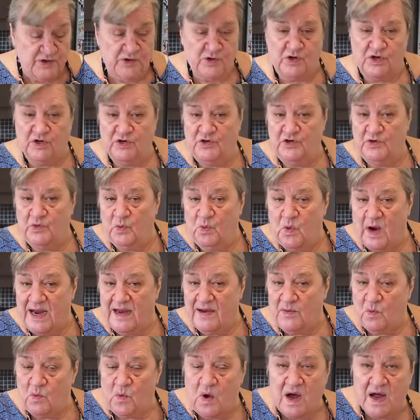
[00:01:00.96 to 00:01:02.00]
you can do
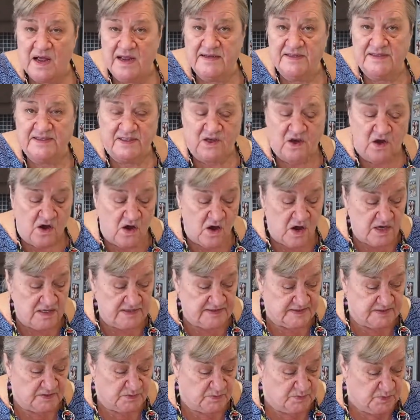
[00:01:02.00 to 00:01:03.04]
white wine
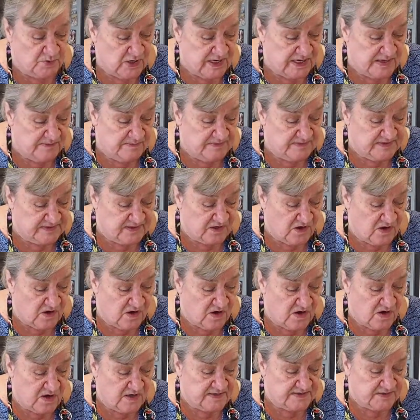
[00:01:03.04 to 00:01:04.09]
sauce, supreme
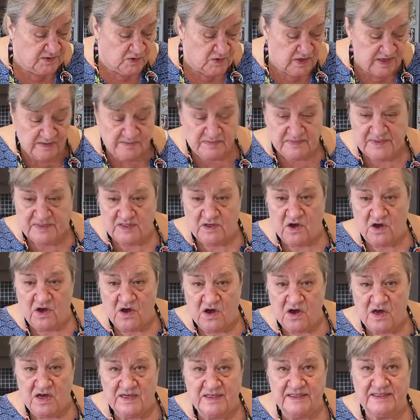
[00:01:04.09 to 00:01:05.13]
sauce, cream
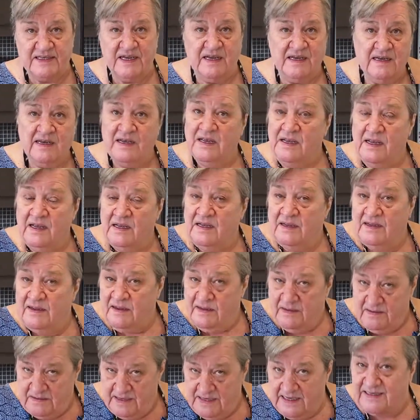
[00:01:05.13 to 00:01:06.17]
sauce.
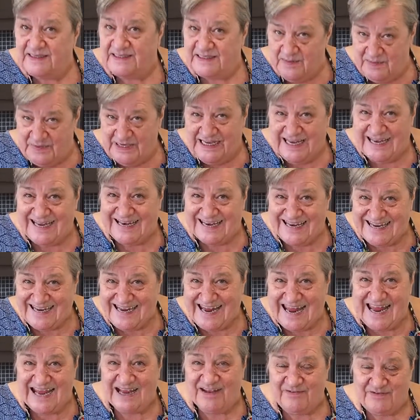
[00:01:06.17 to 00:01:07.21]
It's the
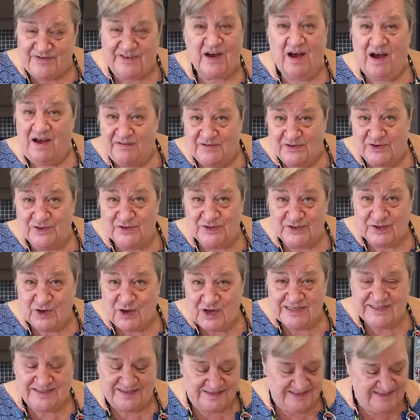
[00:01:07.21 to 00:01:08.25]
beginning of your
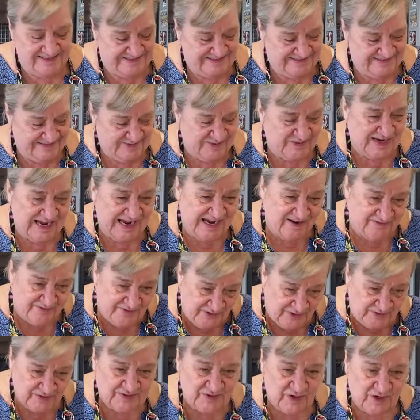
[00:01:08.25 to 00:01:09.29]
sauces, okay, of
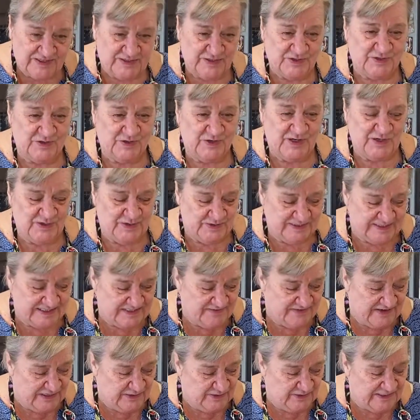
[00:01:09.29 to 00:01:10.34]
your sauces you can use as
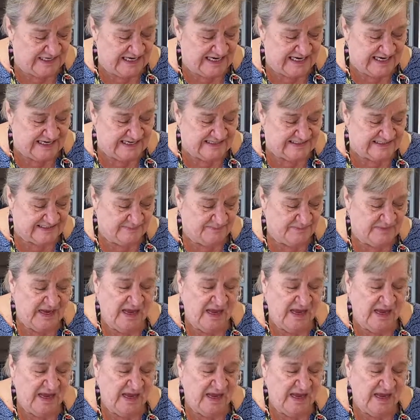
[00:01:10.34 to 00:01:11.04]
veloutés.